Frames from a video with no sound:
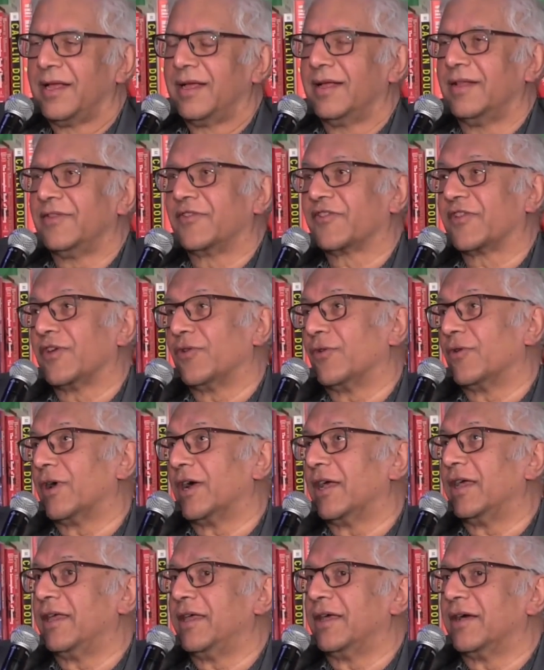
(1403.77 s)
so
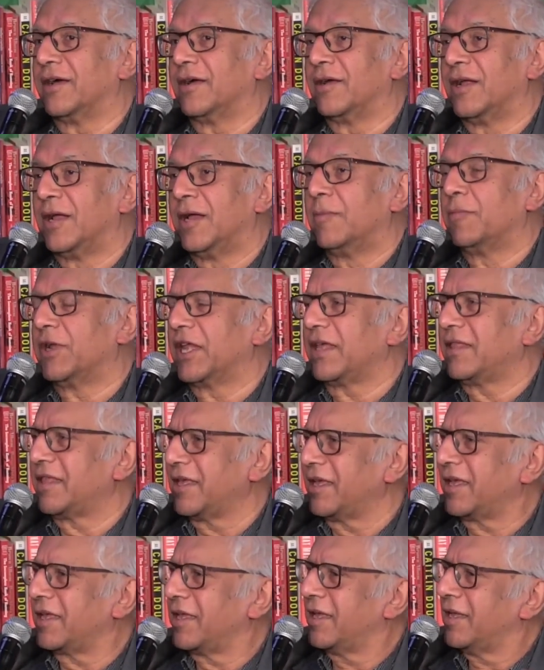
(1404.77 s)
but I
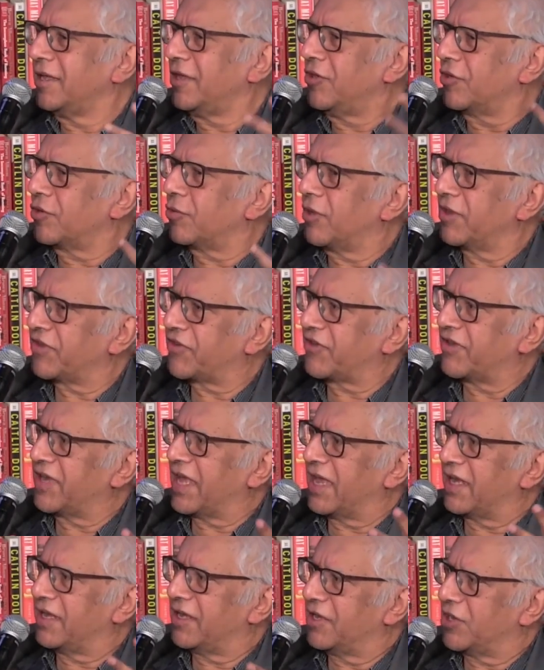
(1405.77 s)
think your question
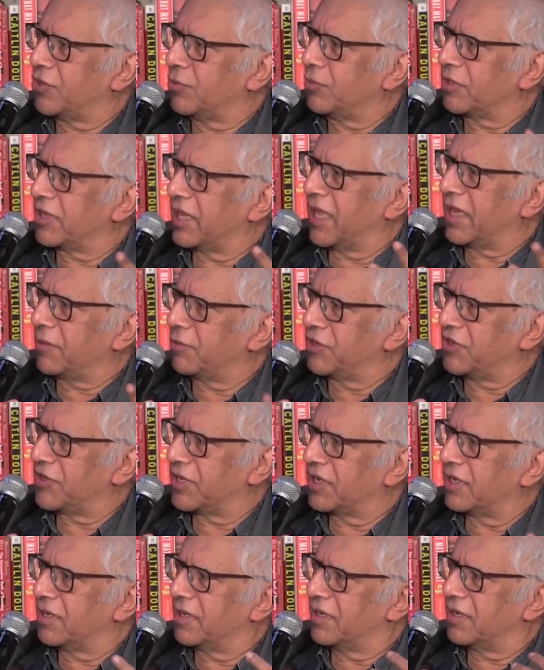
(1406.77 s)
had to do with language
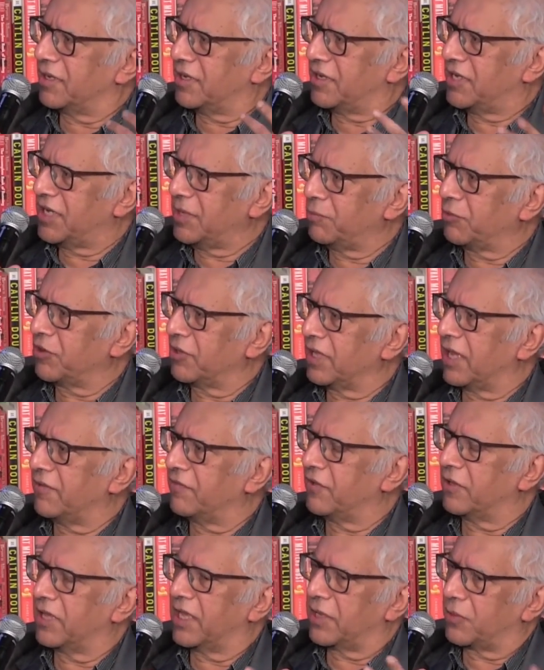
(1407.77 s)
at a deeper
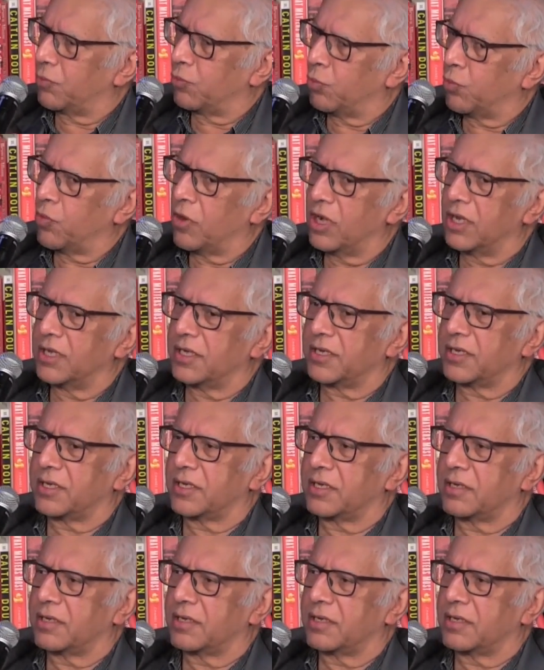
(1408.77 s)
level, like what